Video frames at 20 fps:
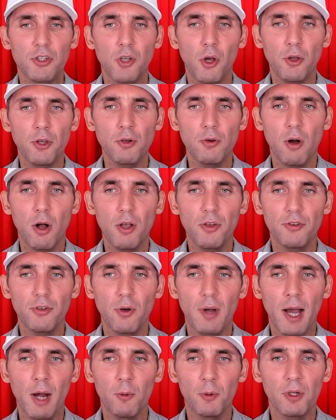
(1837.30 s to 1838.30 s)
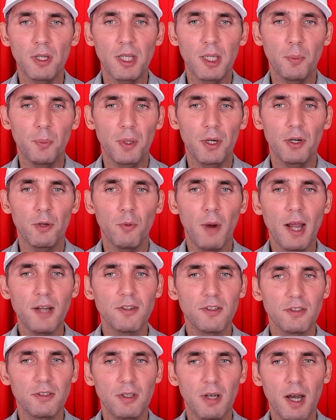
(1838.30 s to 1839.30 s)
So you also outwardly appear
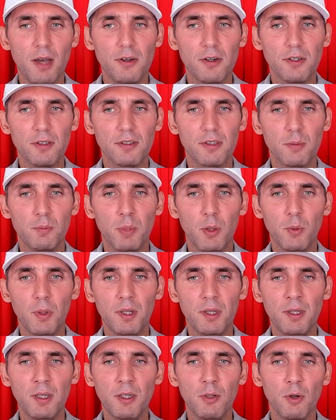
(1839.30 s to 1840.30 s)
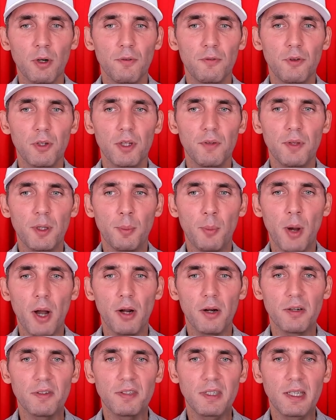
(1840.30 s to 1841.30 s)
righteous to others, but within you are full of
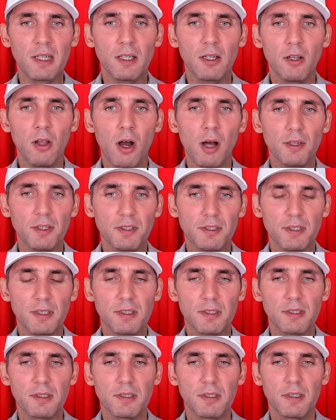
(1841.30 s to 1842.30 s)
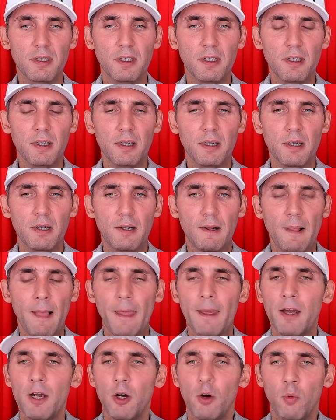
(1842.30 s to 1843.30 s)
hypocrisy and lawlessness.
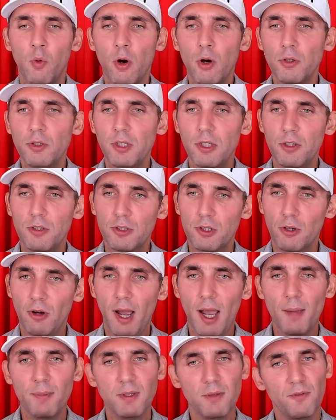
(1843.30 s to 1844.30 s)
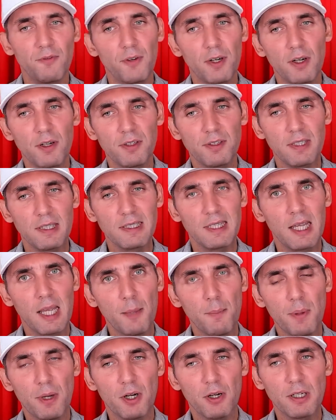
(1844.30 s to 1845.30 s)
Woe to you, scribes and Pharisees,
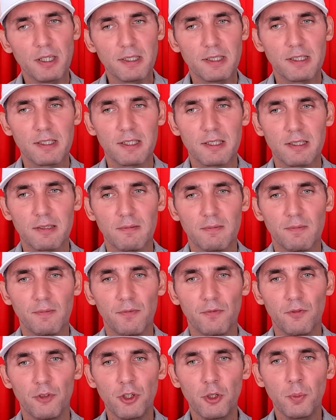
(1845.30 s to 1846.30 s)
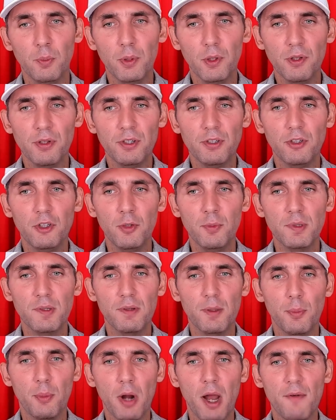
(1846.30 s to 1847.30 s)
hypocrites! For you build the tombs
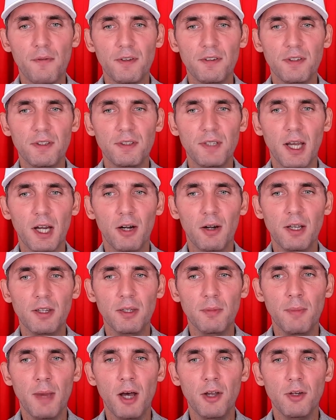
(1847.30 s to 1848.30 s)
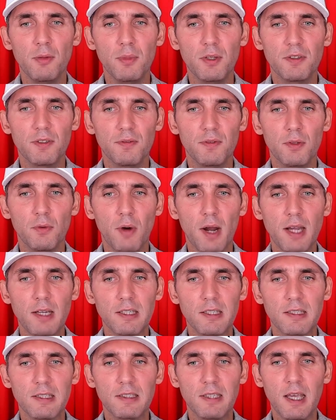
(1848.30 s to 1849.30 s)
of the prophets and decorate the monuments of the
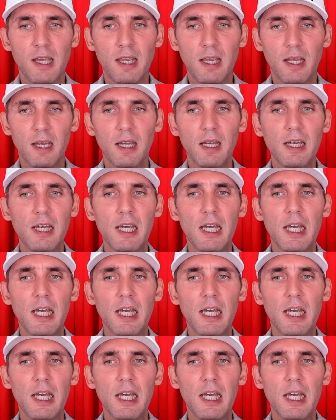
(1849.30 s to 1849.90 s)
righteous, saying,